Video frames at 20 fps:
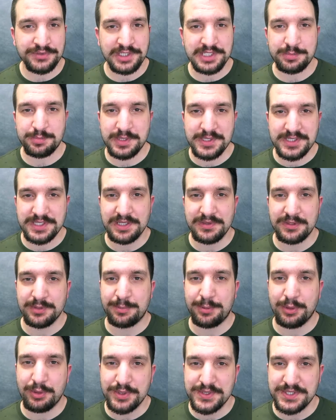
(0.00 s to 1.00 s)
and dismissing the
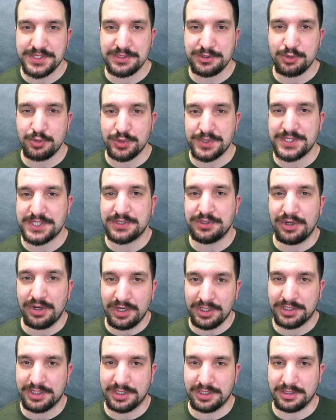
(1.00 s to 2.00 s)
person who is
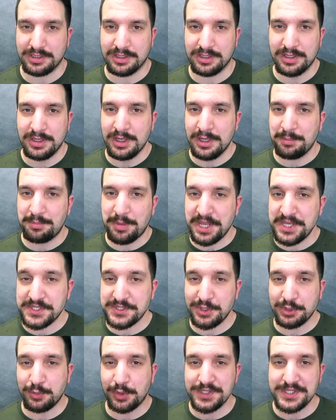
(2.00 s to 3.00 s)
talking
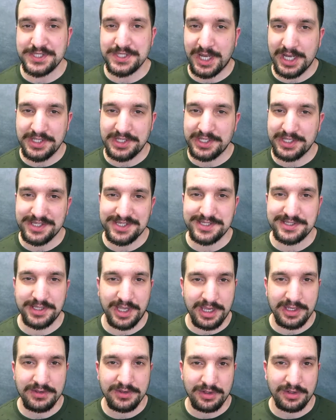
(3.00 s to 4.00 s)
based on what side he's
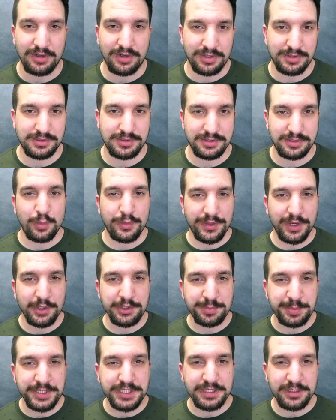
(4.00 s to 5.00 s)
standing on,
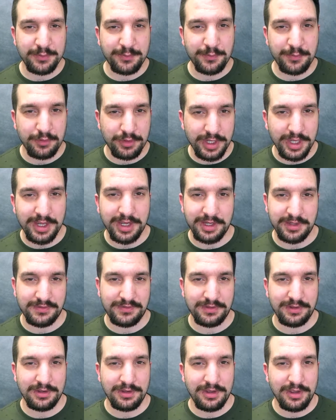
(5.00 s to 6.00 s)
without being
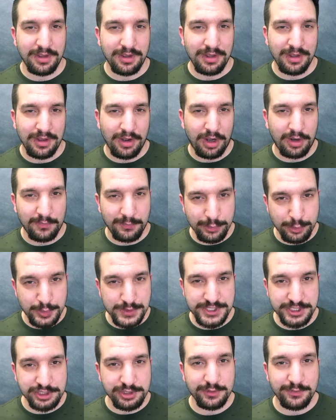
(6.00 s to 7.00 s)
afraid of
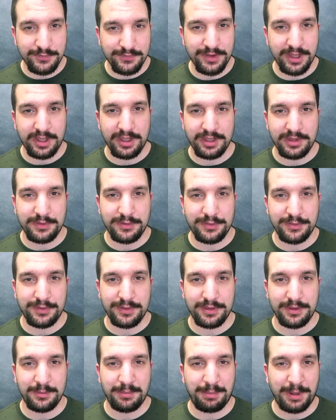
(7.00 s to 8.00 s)
losing your
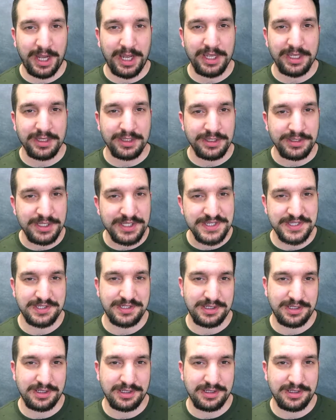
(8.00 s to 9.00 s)
faith by
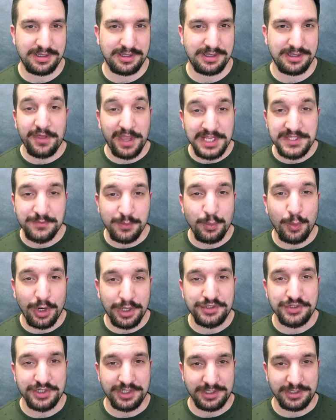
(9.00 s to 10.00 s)
listening. Thanks for
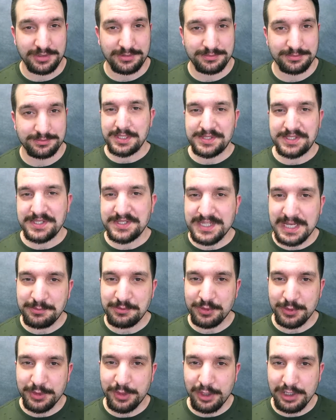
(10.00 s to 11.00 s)
watching. Since I'm
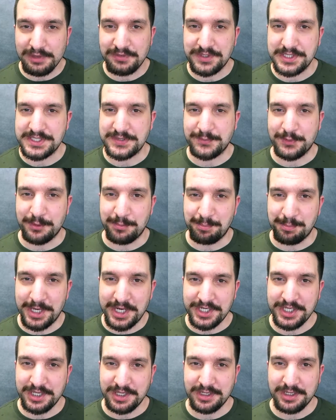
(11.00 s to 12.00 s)
doing all of this for
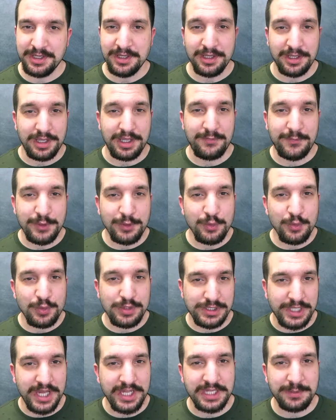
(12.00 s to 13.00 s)
money, if you
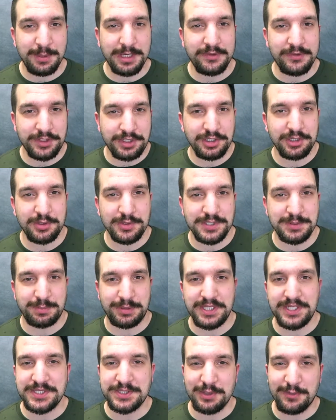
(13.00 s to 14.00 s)
like my videos,
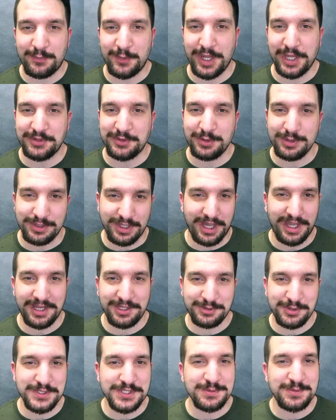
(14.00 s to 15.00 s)
please don't forget to
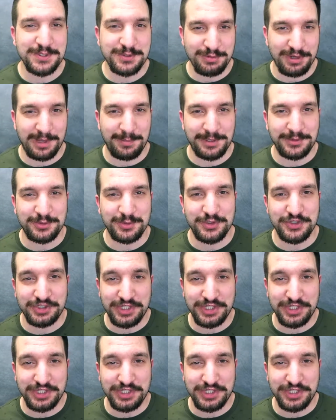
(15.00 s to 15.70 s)
like, to subscribe, and to